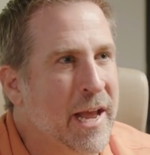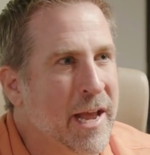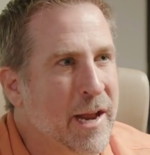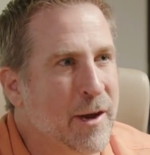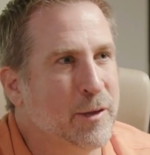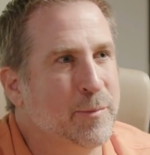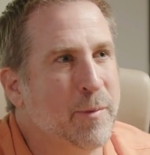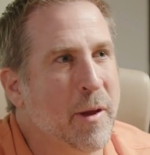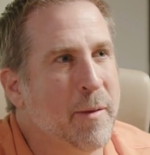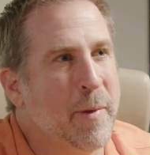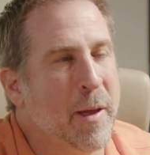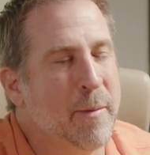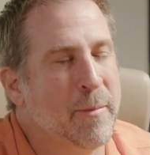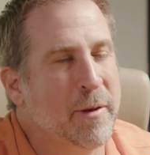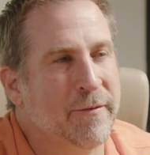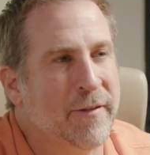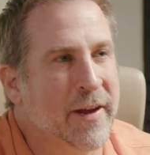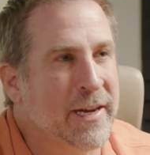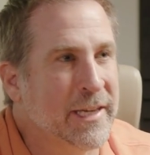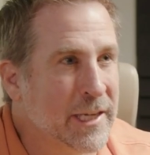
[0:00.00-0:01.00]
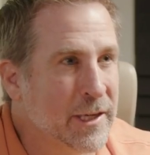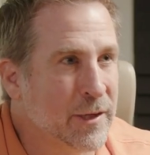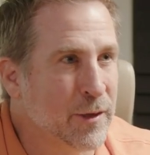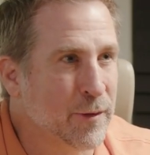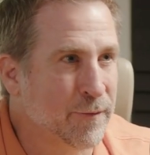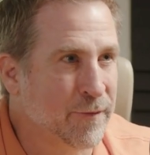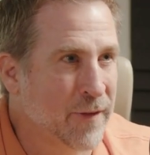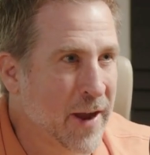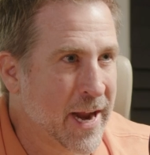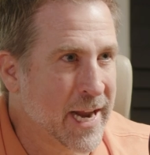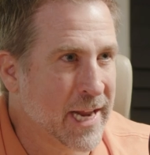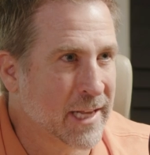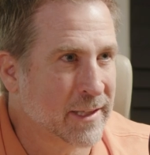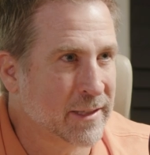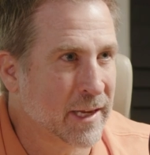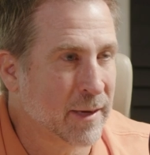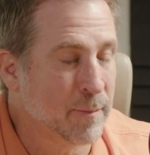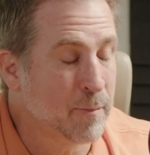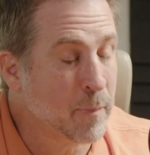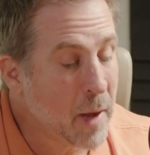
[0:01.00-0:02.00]
Here's my payment if I did new
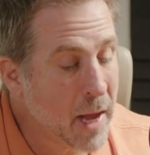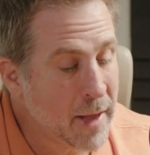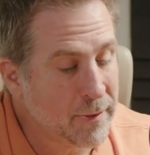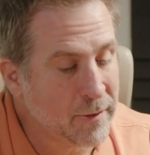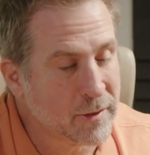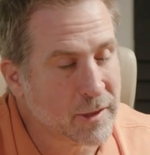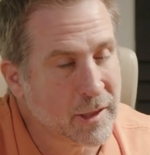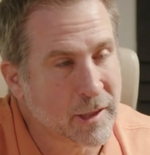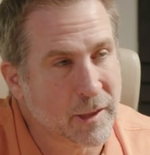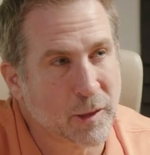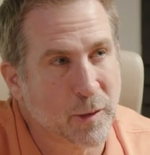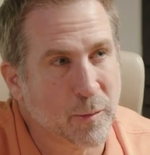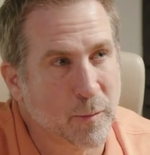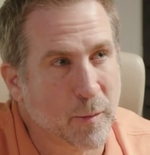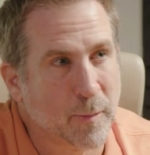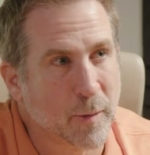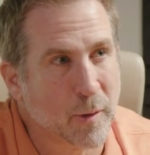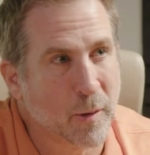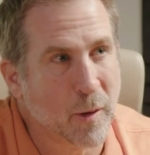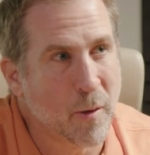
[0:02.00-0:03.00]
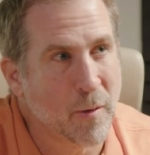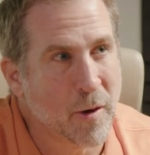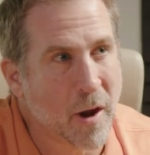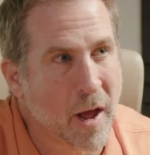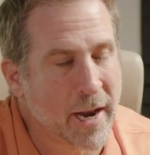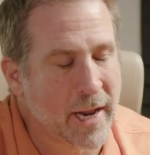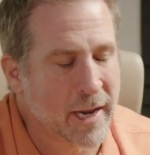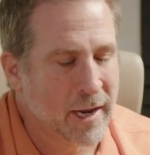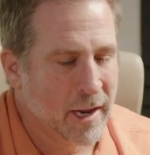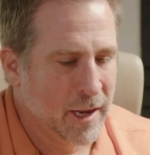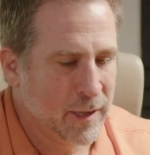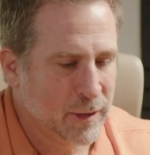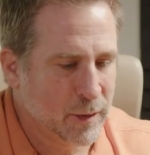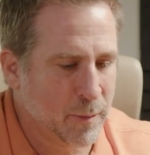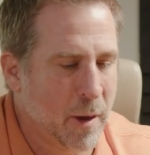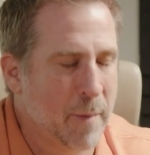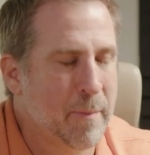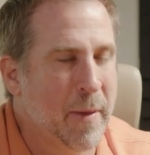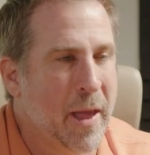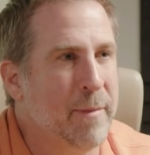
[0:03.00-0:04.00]
financing, but there's an assumable loan on it, so
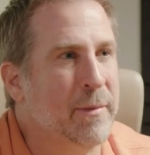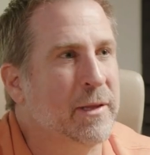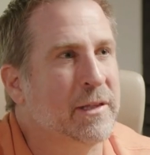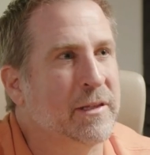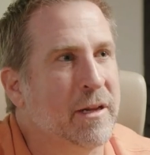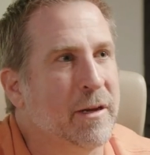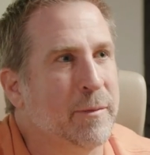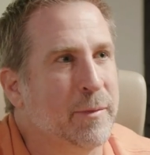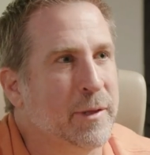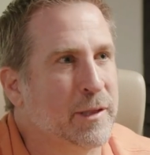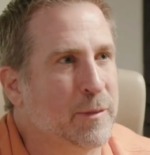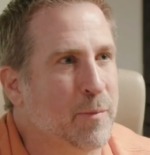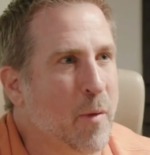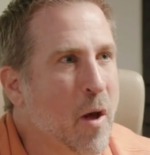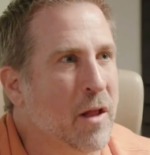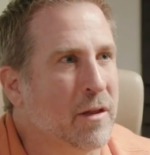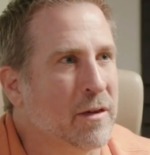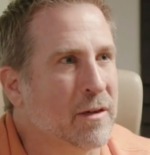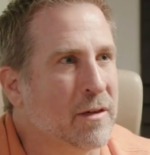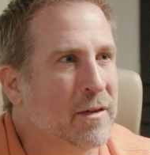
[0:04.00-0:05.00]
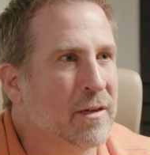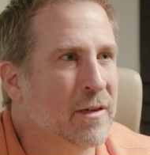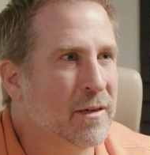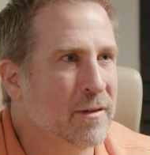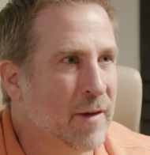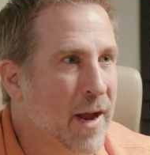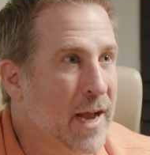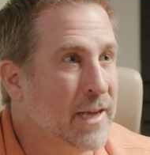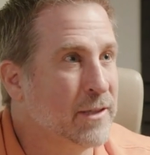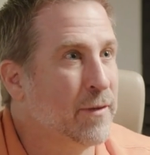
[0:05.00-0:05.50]
my payment's going to be smaller, right?